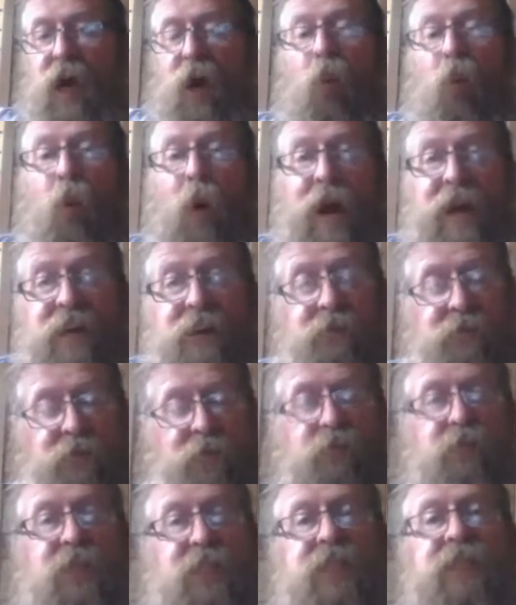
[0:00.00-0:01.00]
away
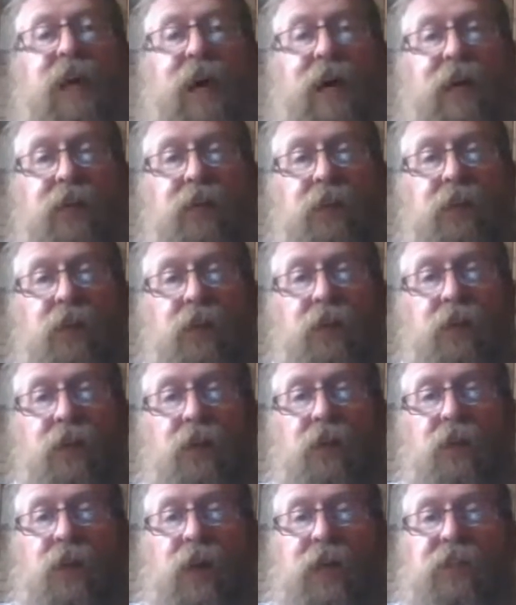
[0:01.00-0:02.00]
from the sun,
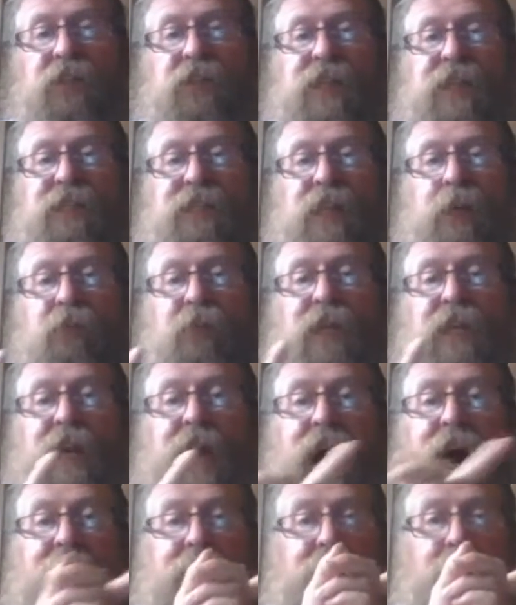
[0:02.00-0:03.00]
and you send something
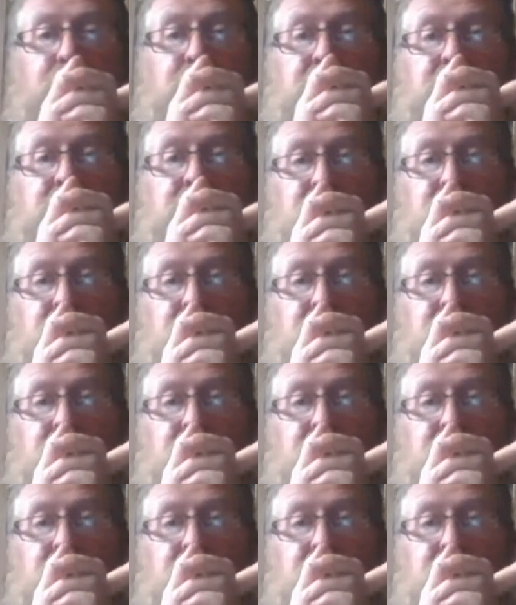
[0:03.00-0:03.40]
up,